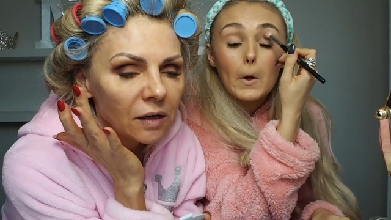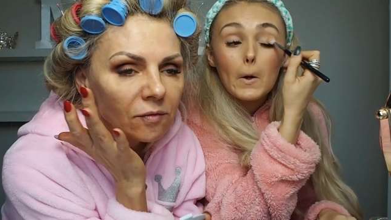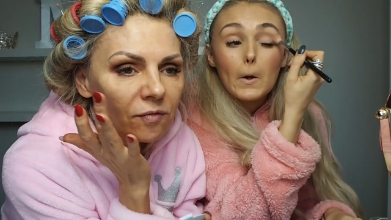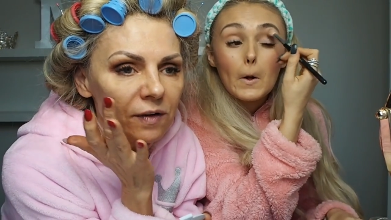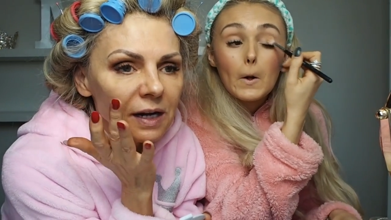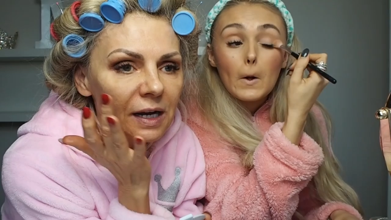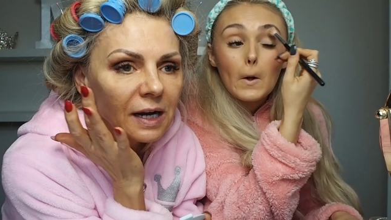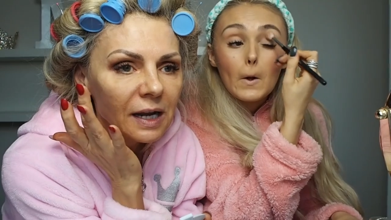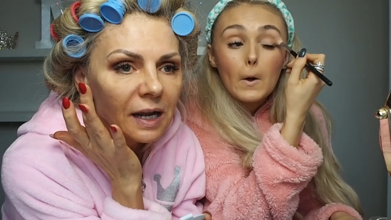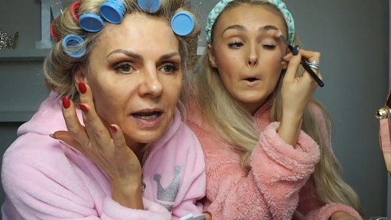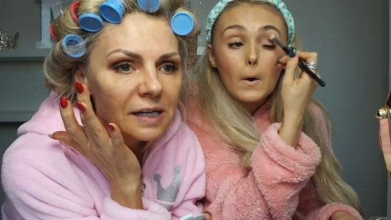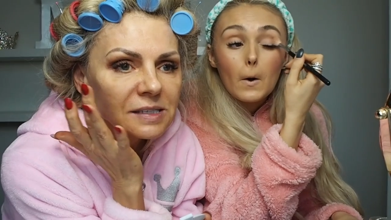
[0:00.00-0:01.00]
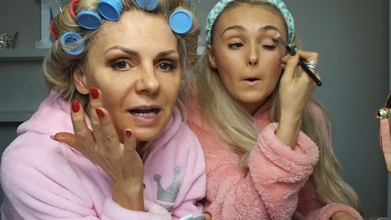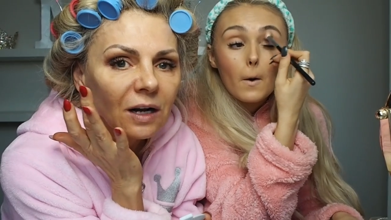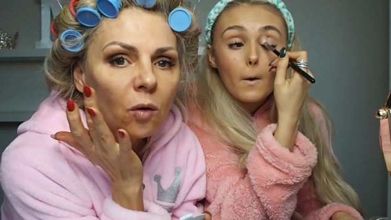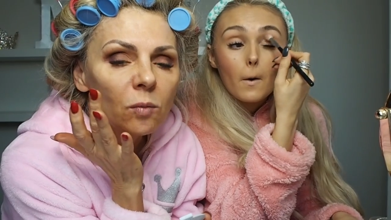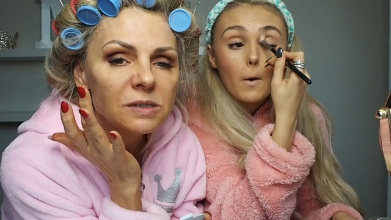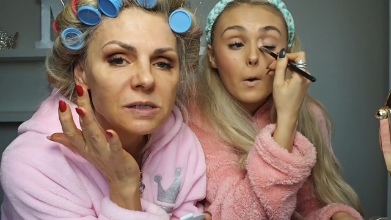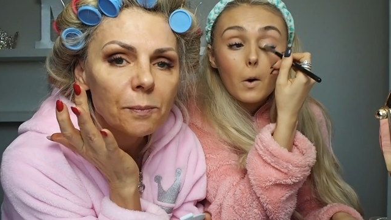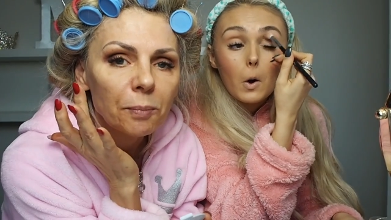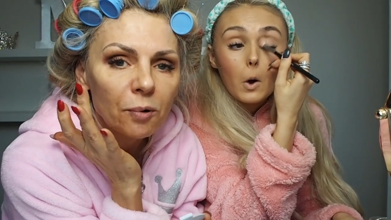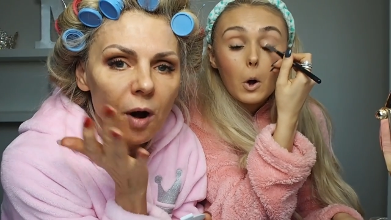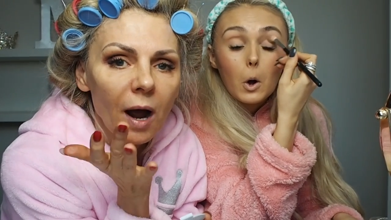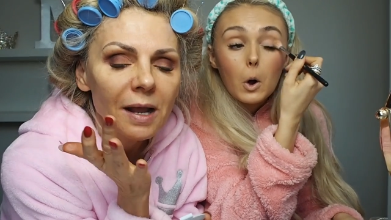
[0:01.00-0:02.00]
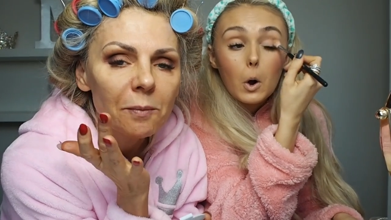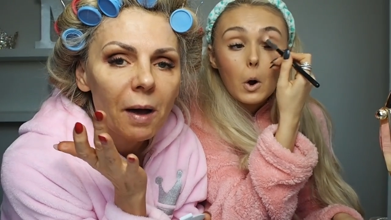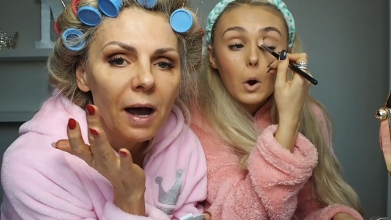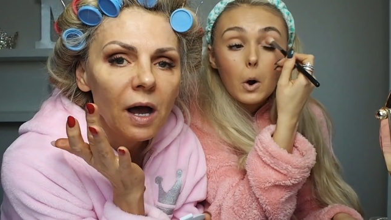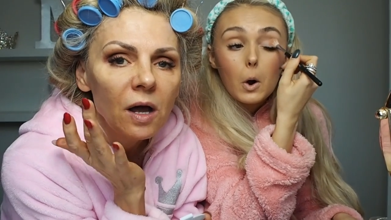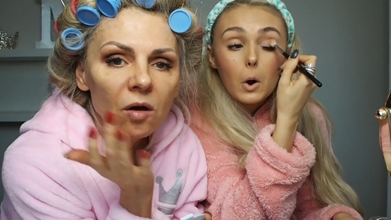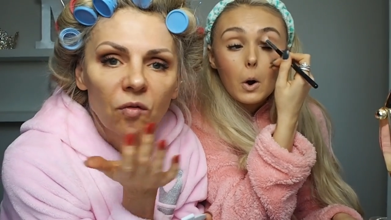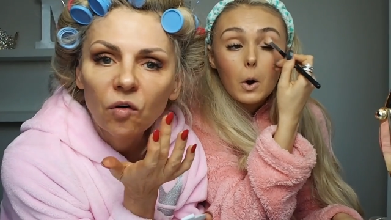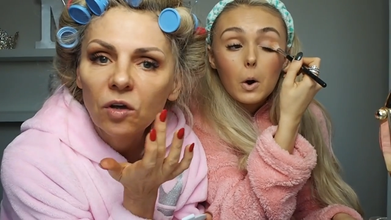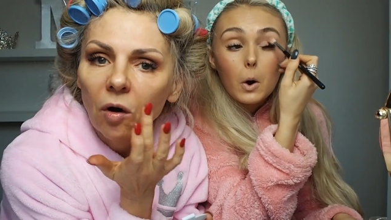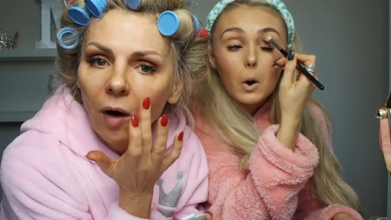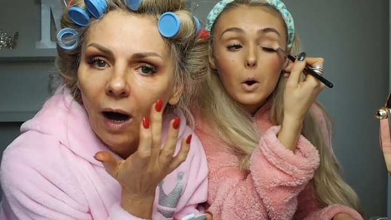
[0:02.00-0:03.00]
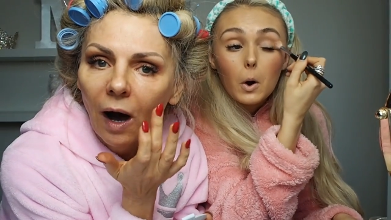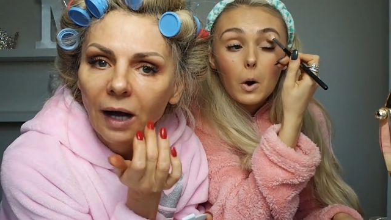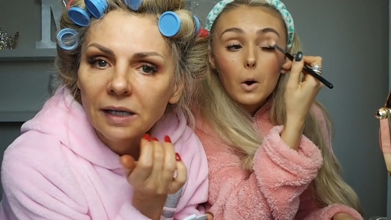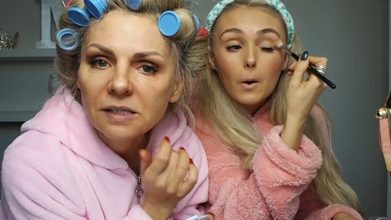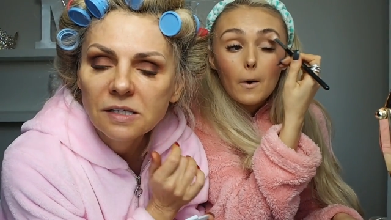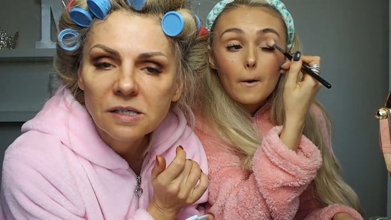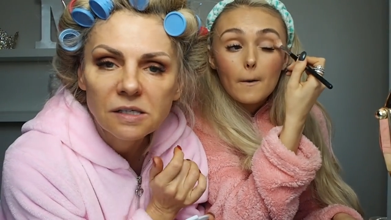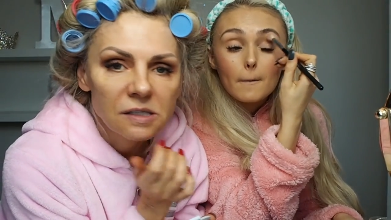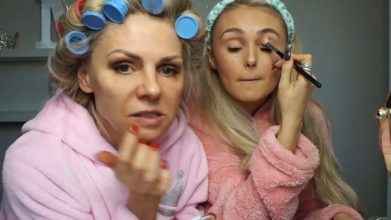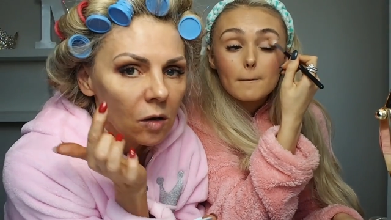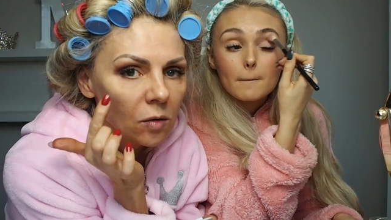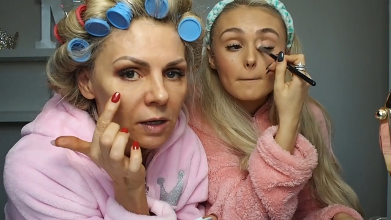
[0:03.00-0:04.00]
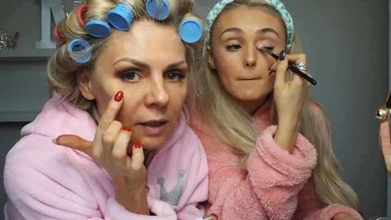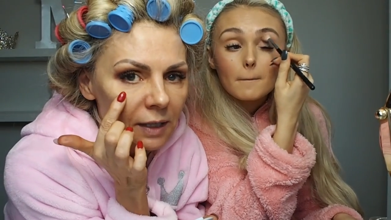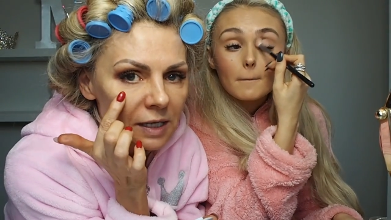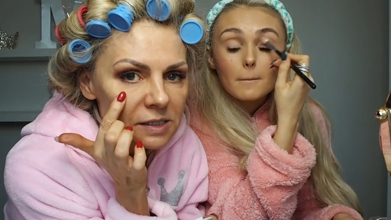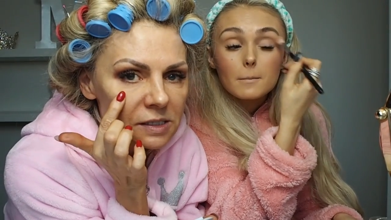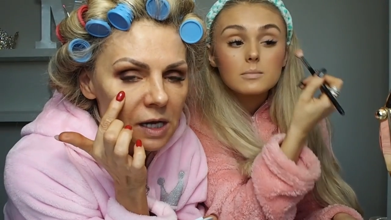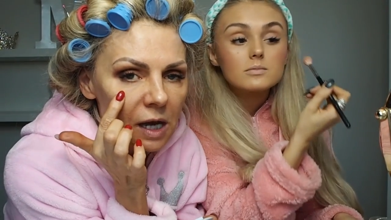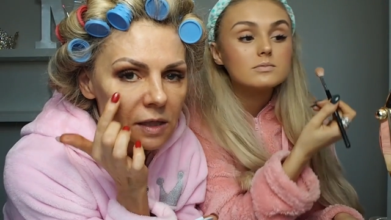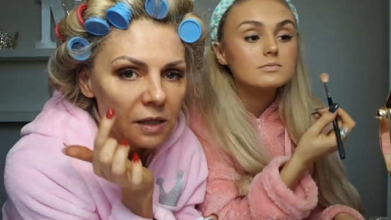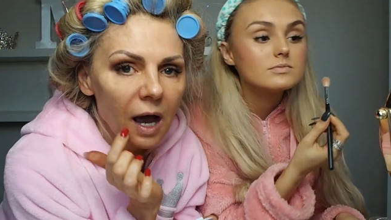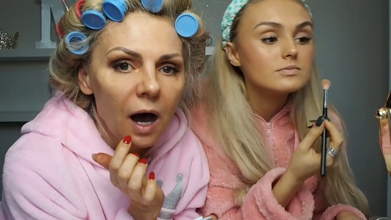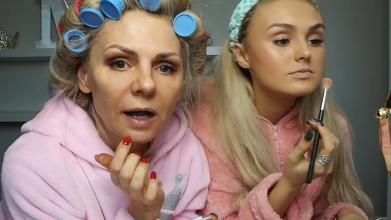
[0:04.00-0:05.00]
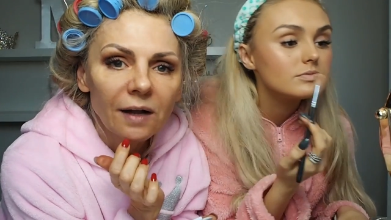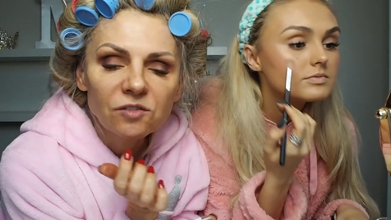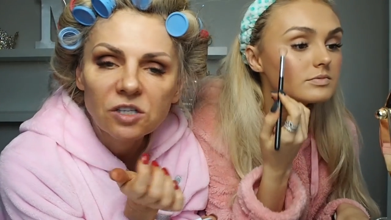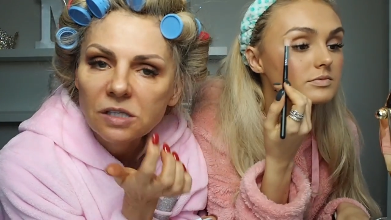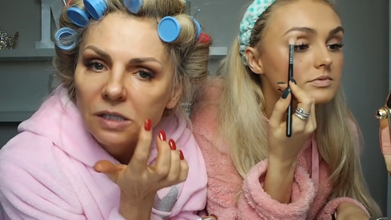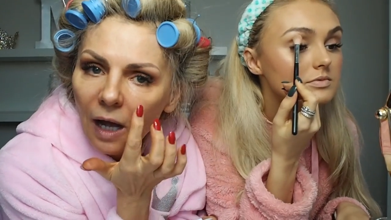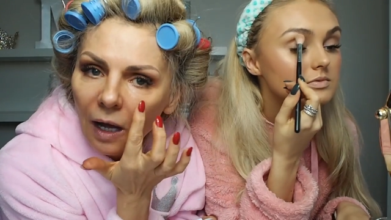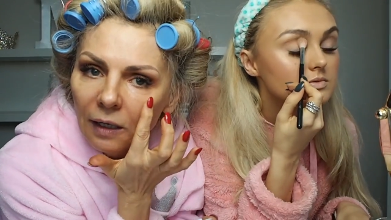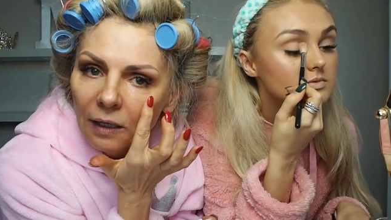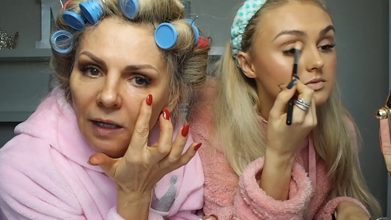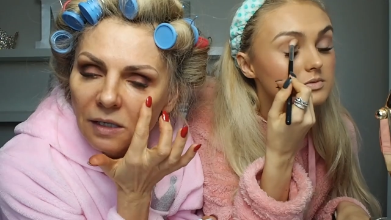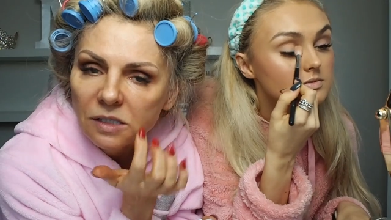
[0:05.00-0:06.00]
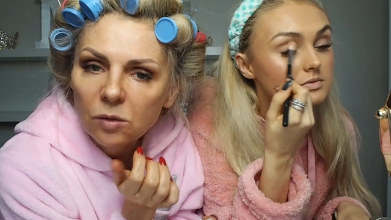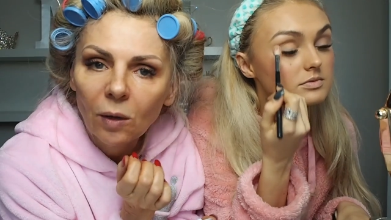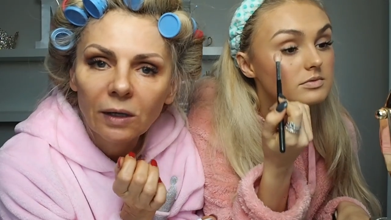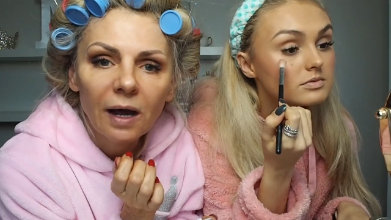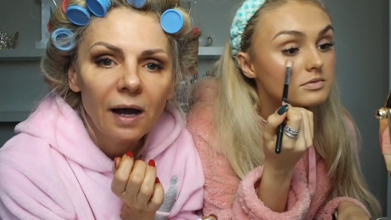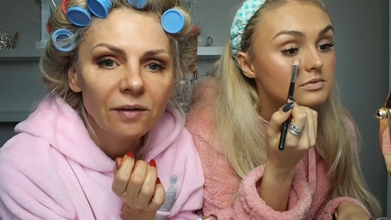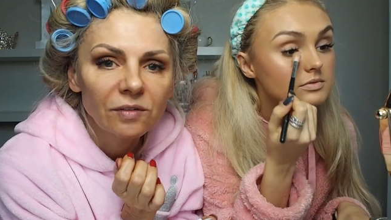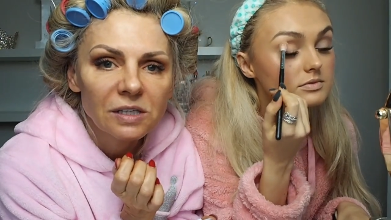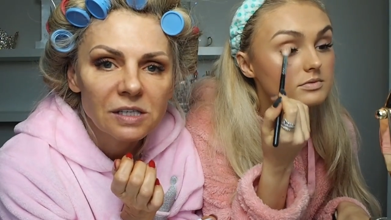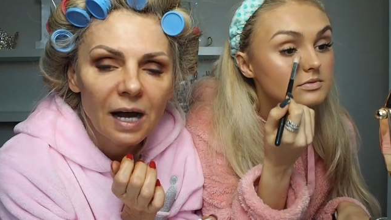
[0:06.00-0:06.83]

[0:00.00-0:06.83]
Speaker 1: it really is like almost a primer for your eyes so that's the the eye i've just done and that's the one i haven't